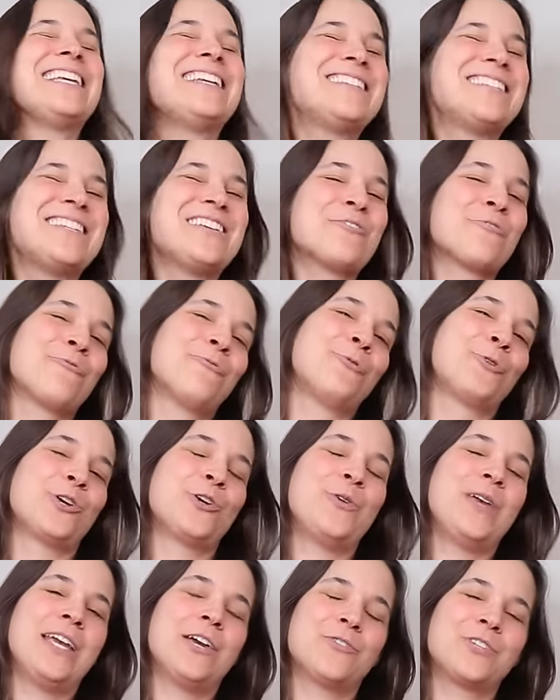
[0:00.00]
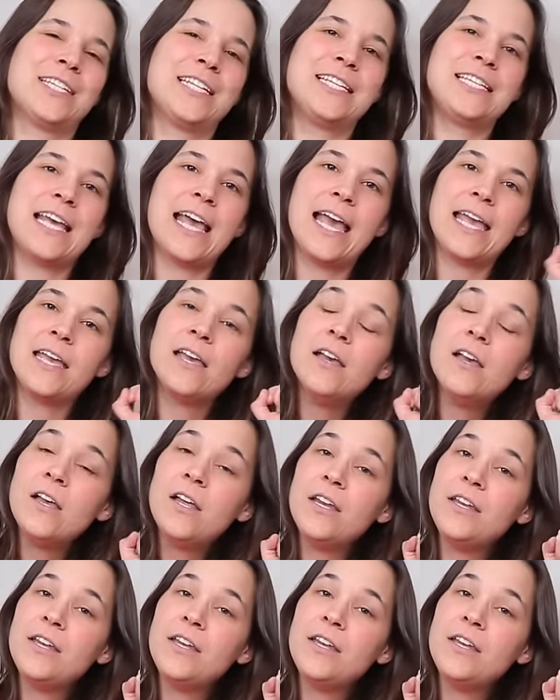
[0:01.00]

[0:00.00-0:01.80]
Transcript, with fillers: easier for you here today.